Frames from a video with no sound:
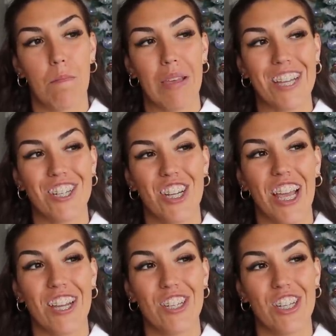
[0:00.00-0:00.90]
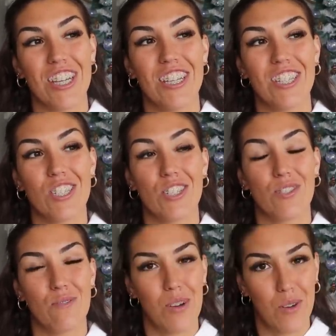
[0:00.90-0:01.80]
big changes
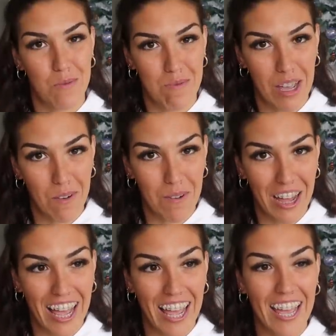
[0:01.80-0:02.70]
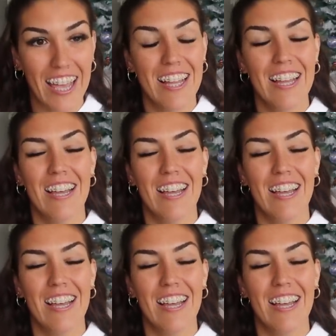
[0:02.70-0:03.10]
thrown my way.